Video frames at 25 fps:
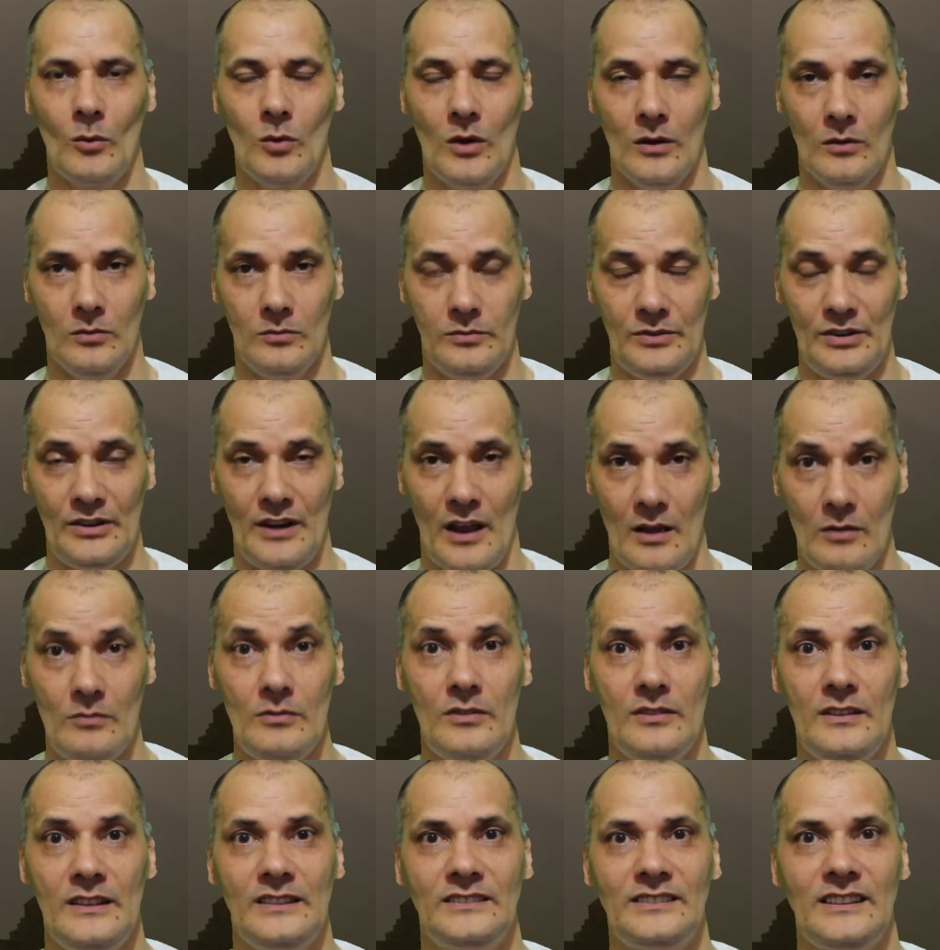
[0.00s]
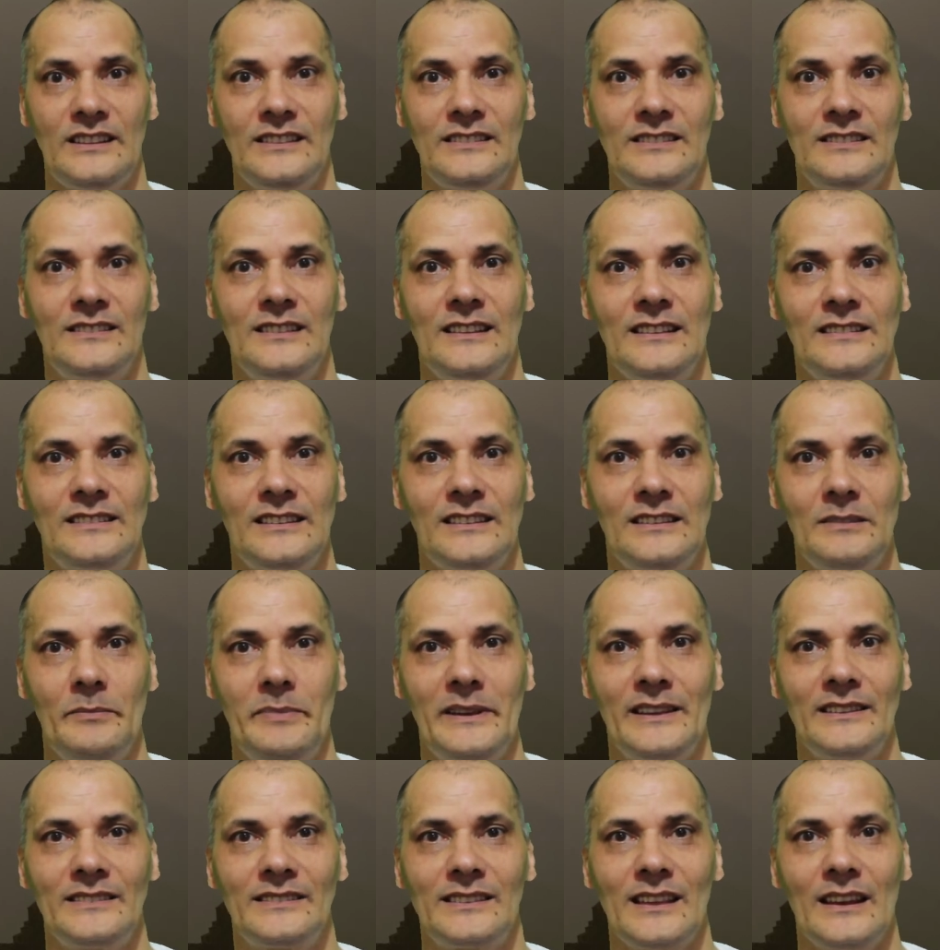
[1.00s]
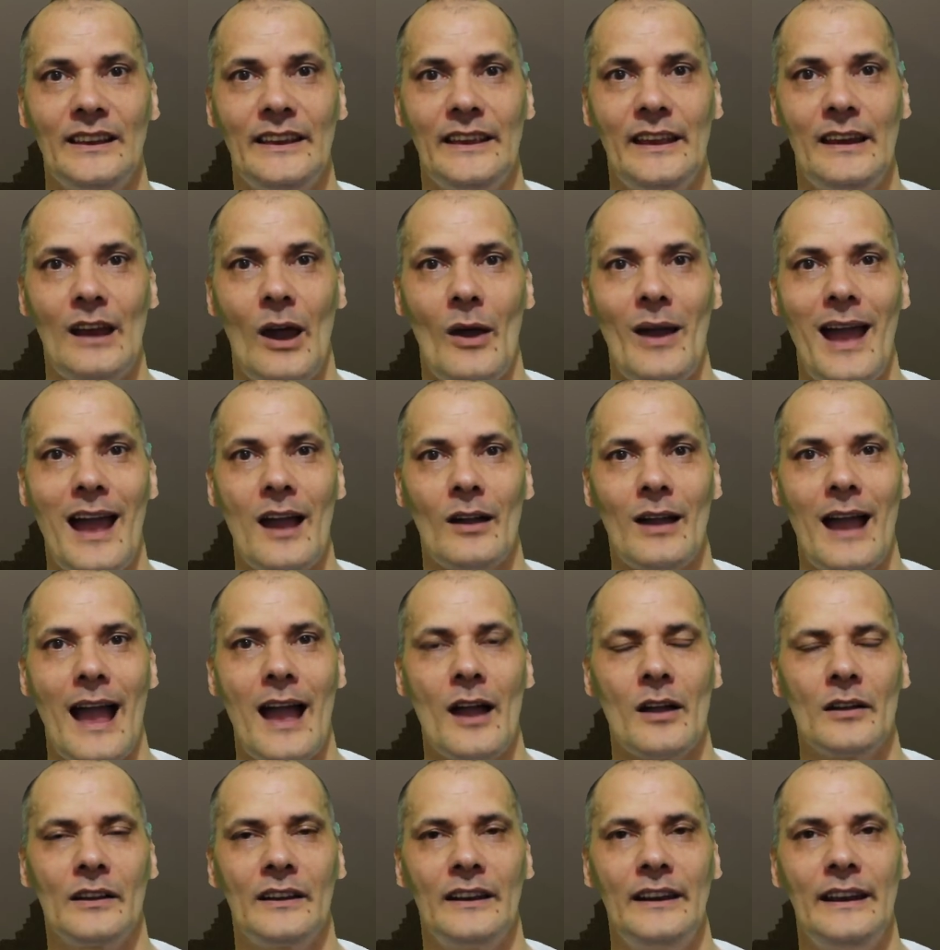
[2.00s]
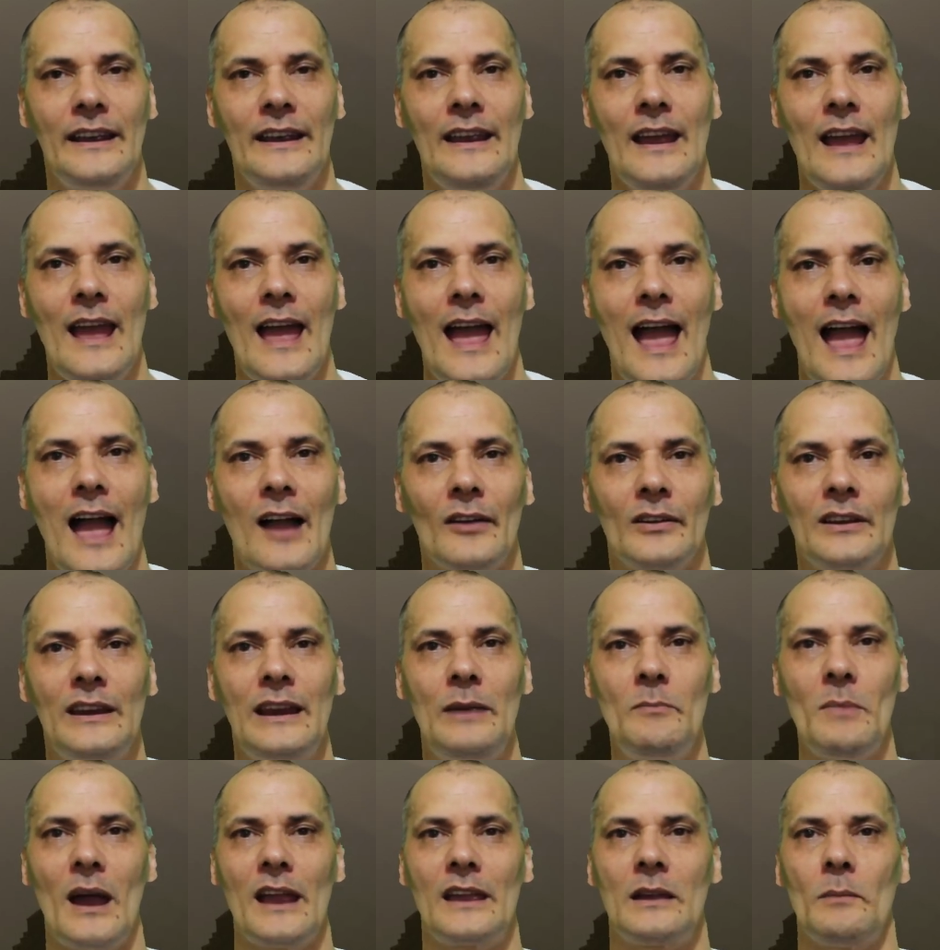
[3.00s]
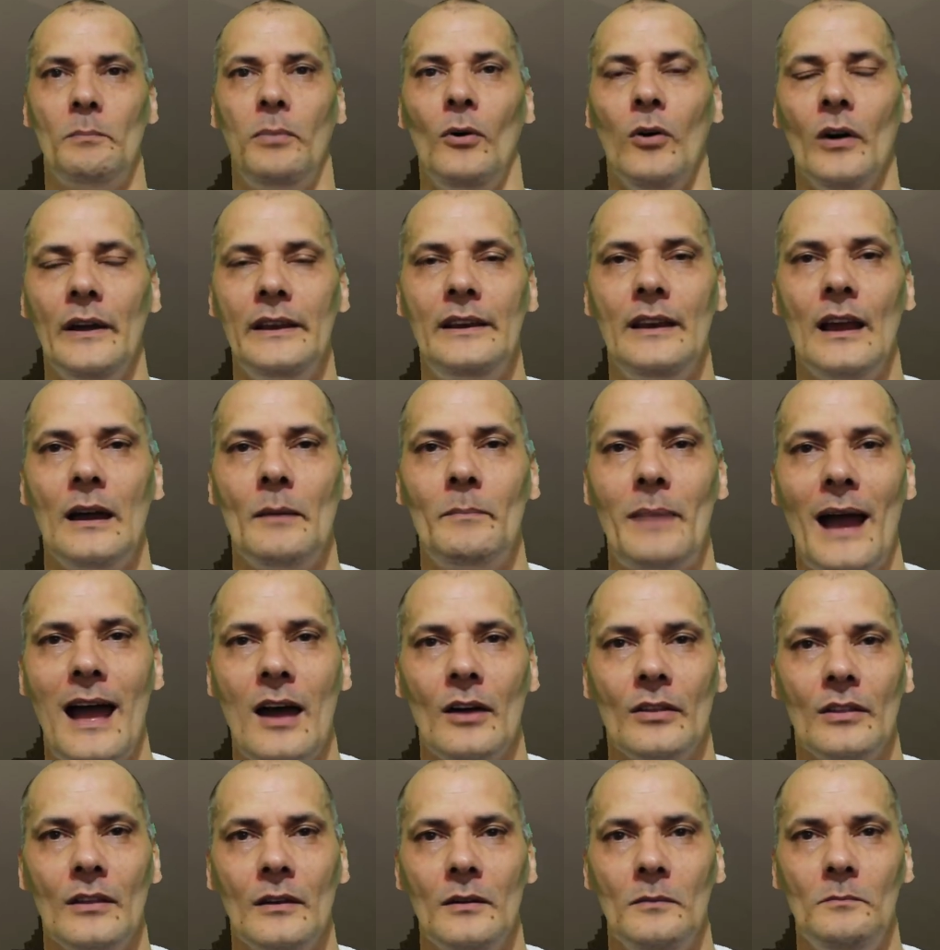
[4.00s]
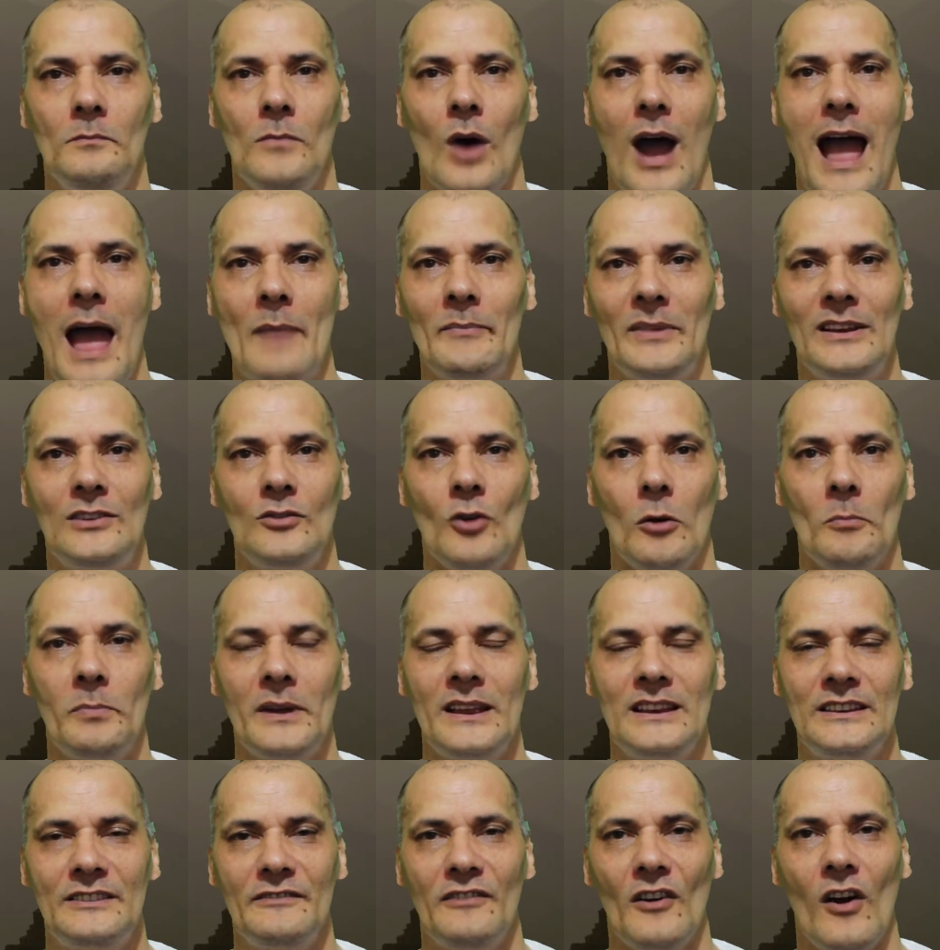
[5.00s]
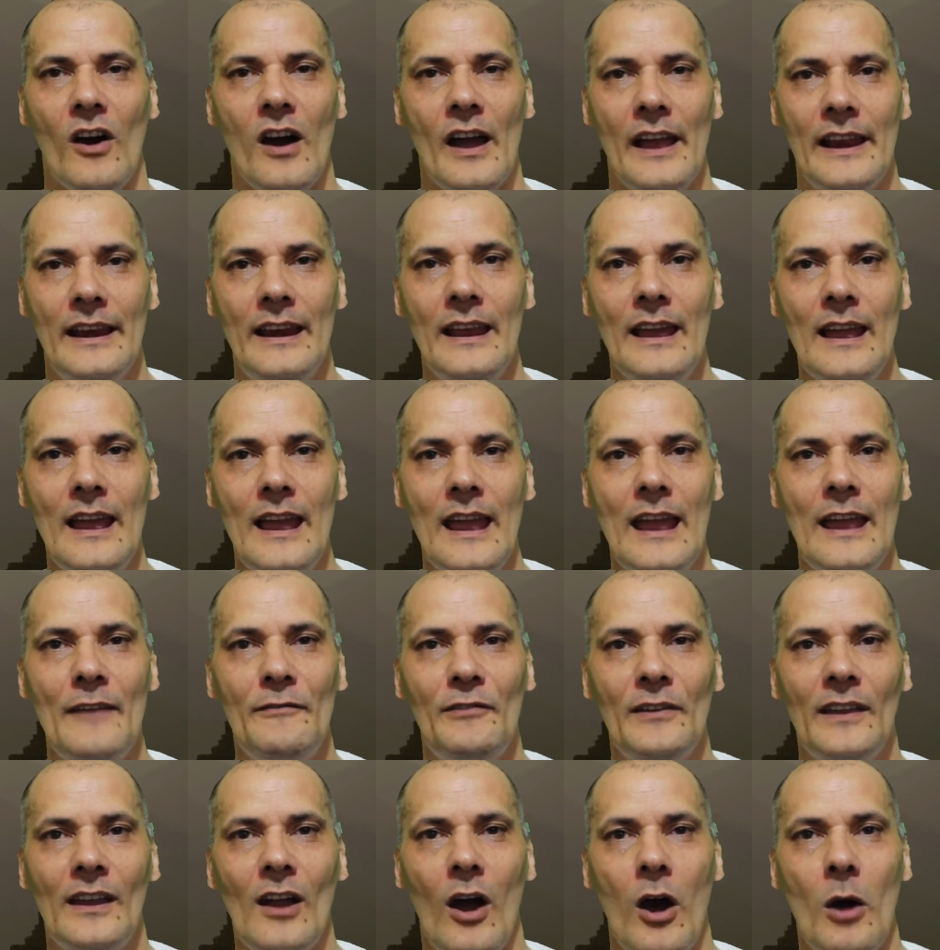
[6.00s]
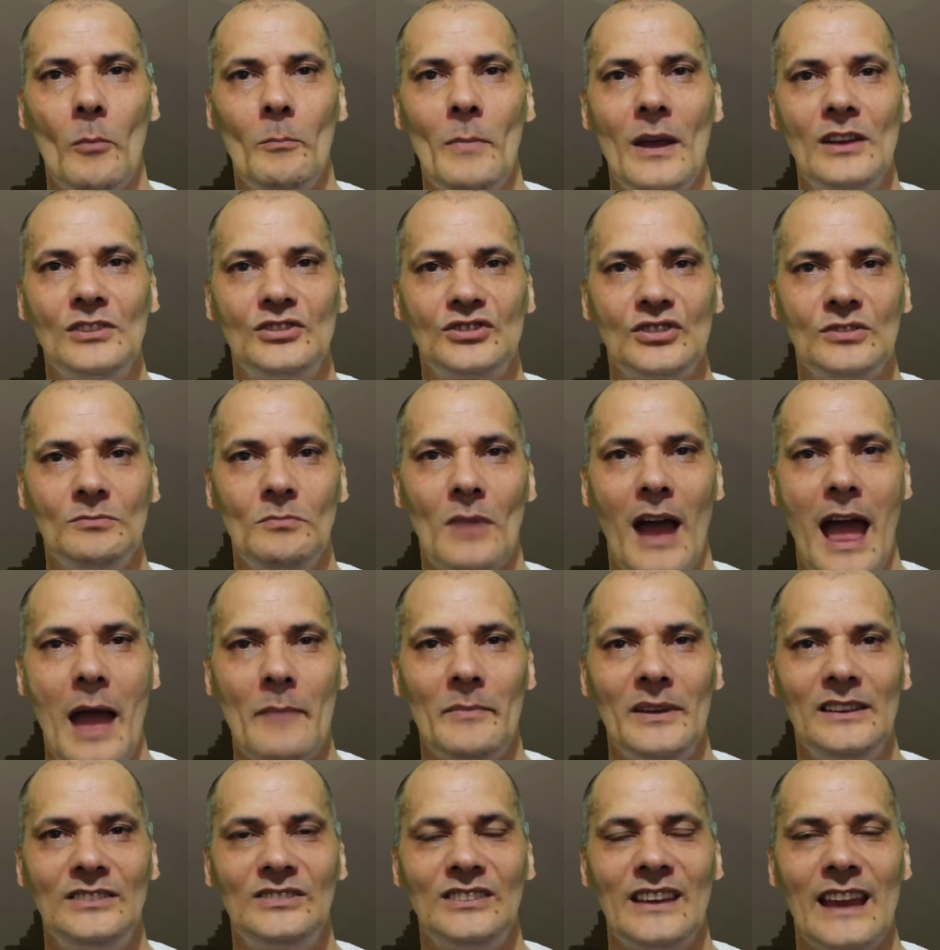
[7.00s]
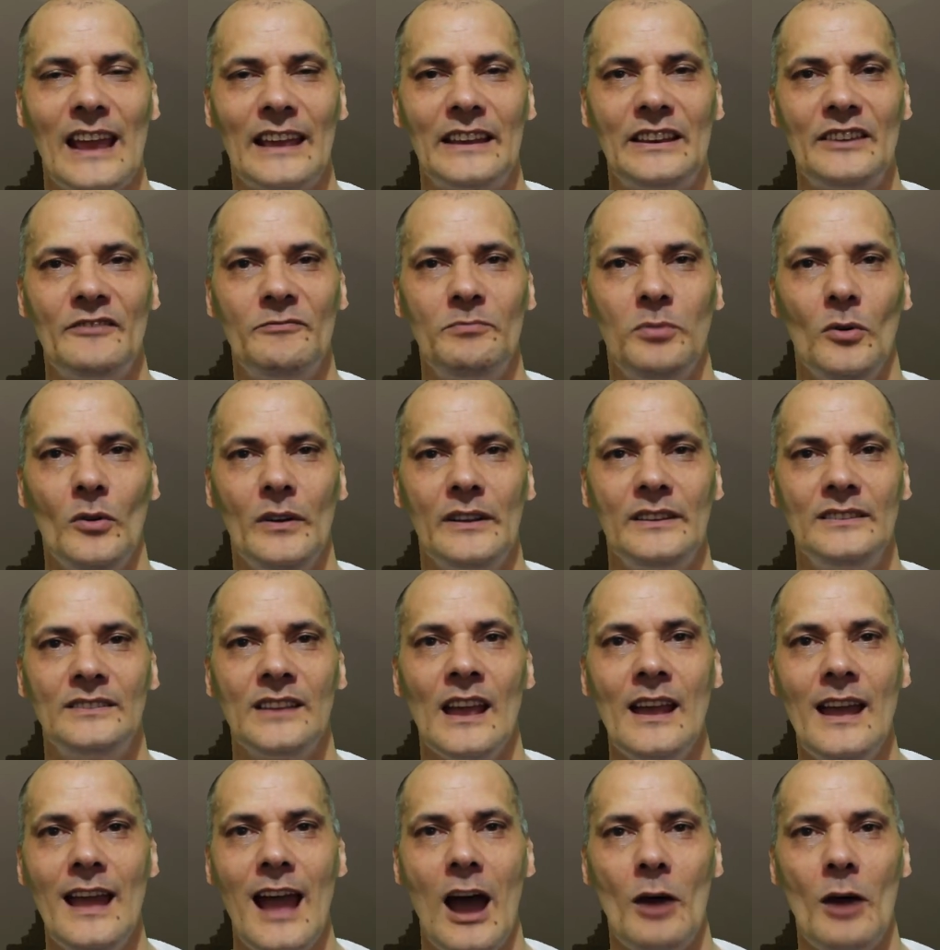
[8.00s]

Well, this is a bit silly. How can he make a point about Muhammad not being divine if he can't mention Muhammad's negative points?